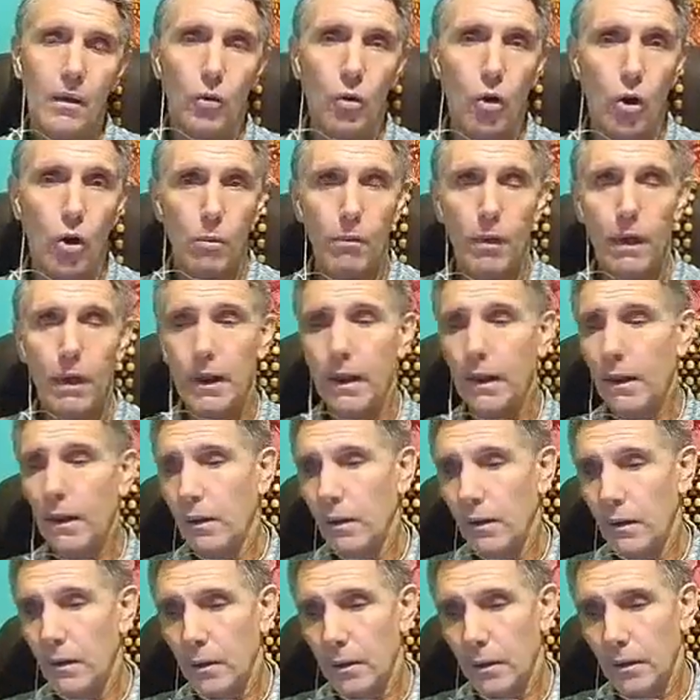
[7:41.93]
Normally,
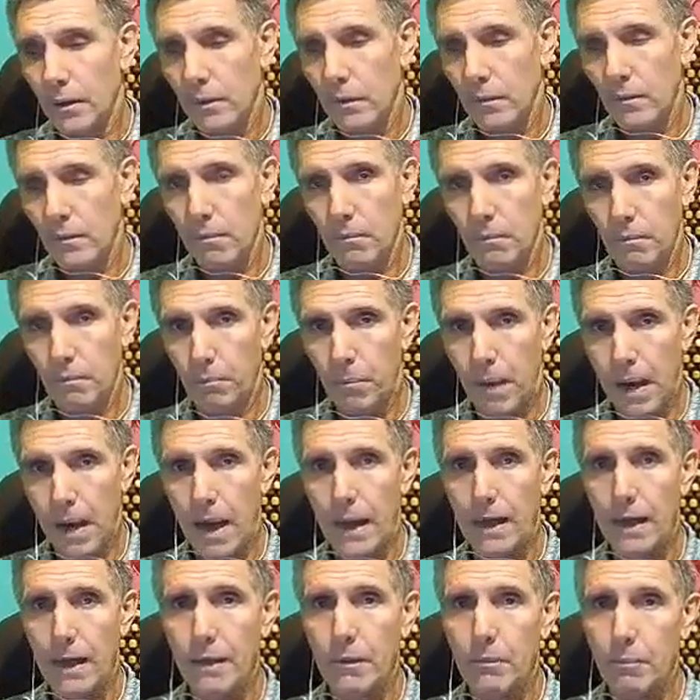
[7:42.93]

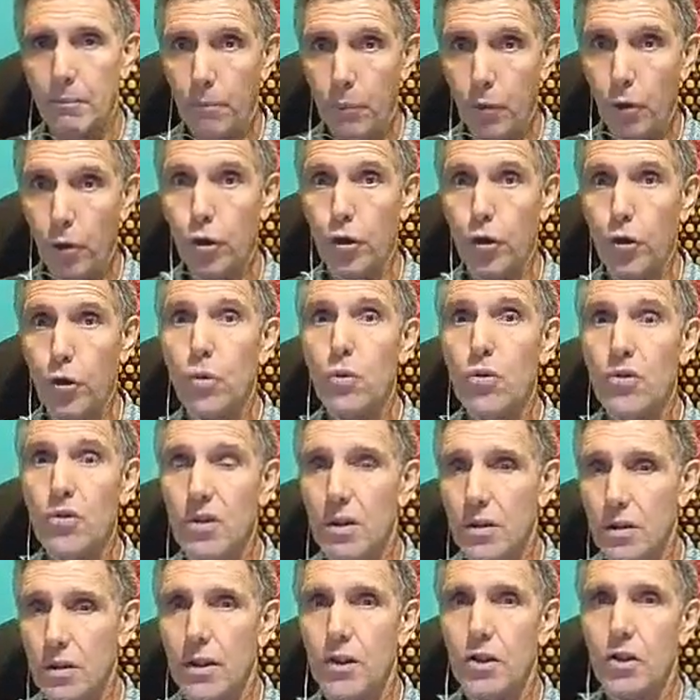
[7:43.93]
body
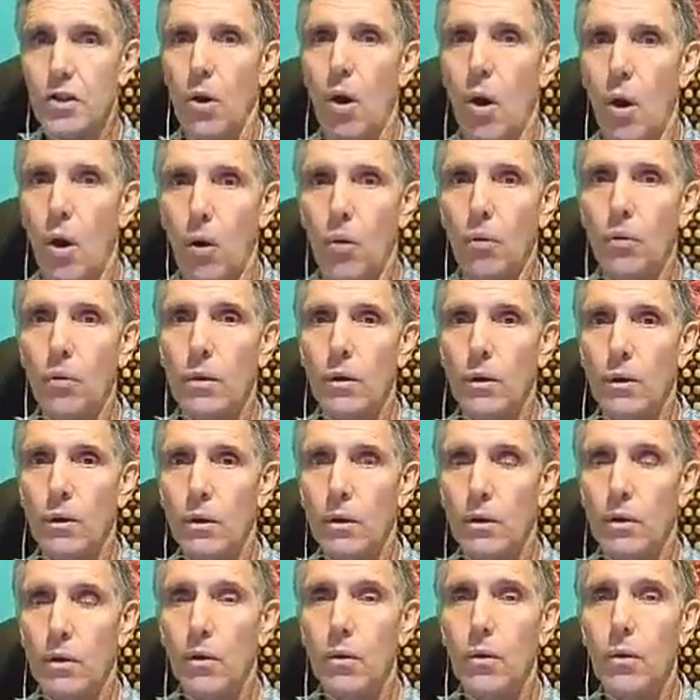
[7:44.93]
produces its own
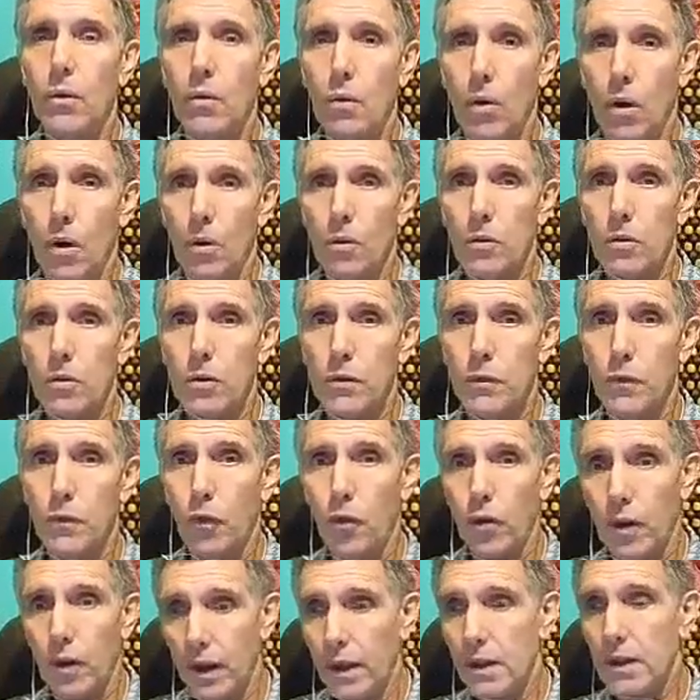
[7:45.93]
glucose
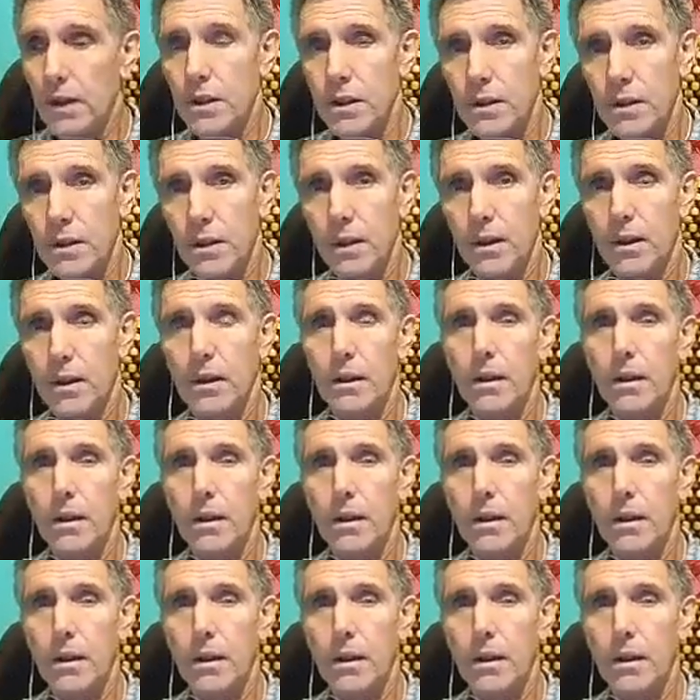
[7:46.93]
for its